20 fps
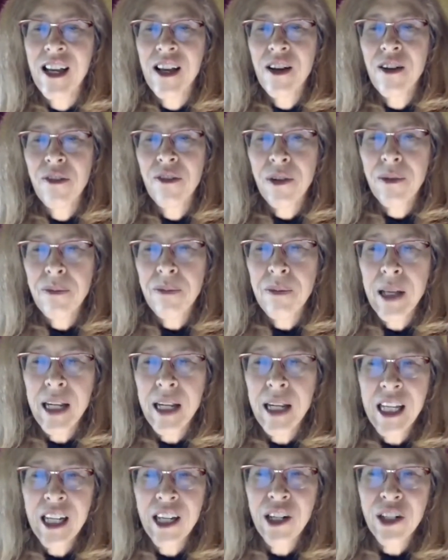from
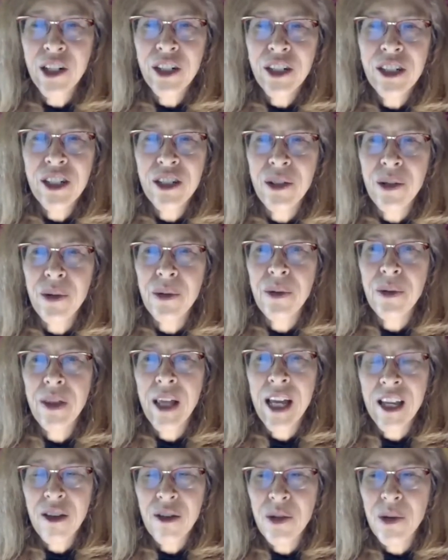many years. So
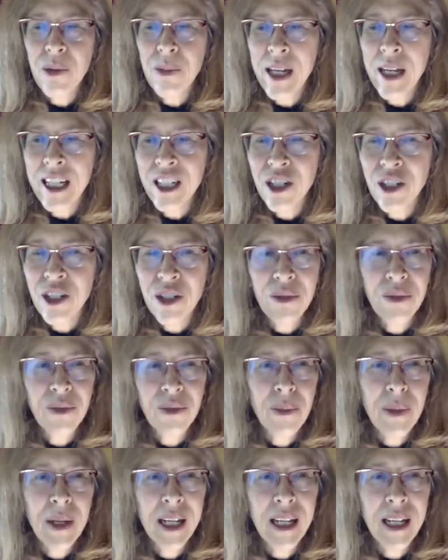thank you so much
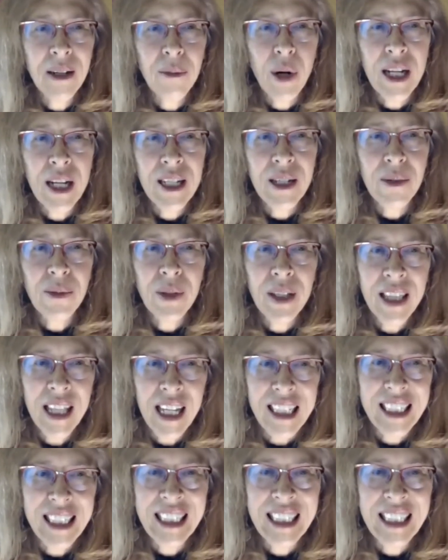for being present with us.